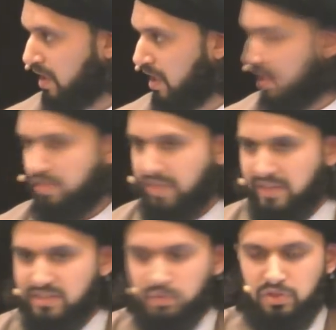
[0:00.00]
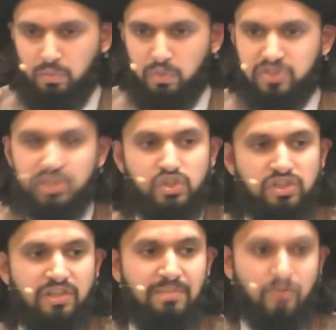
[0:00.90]
The things which they
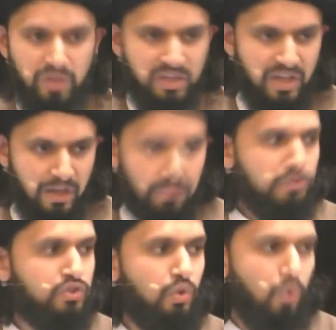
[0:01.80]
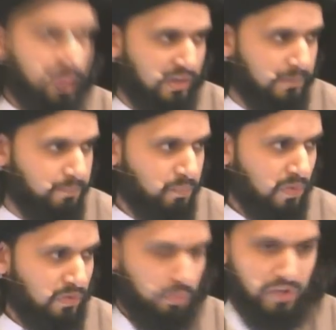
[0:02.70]
shouldn't have been looking at, they'll still look at it.
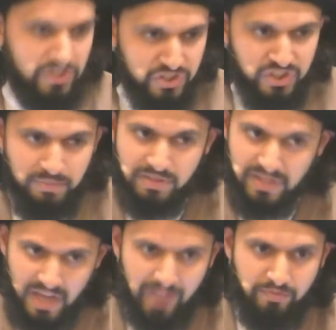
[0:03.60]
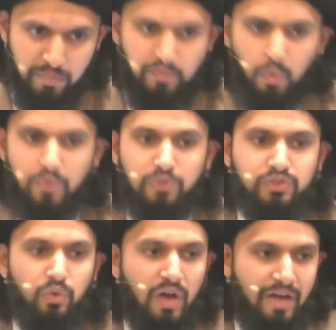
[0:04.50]
The relationships that they had from before, they'll
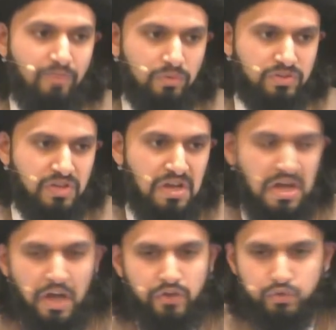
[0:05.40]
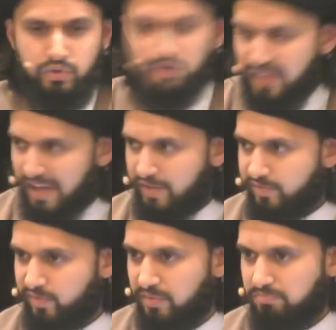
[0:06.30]
still have those. So their
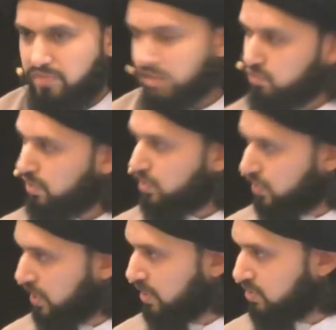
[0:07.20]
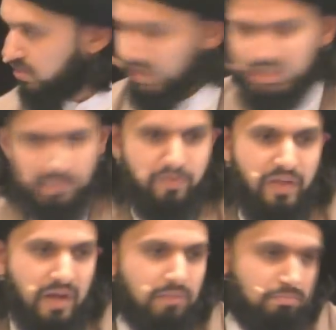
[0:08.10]
life doesn't really change, except for
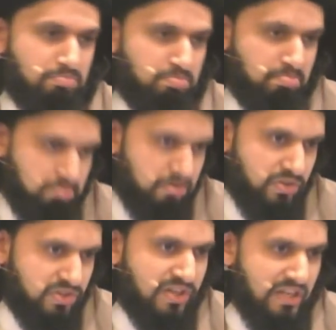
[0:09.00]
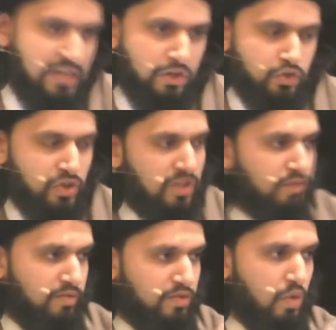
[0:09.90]
that they're just not eating and drinking
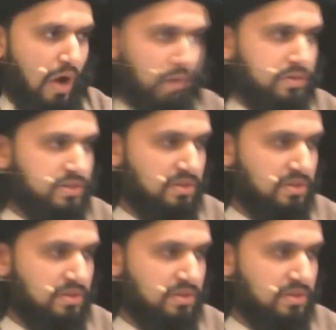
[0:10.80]
for a few hours.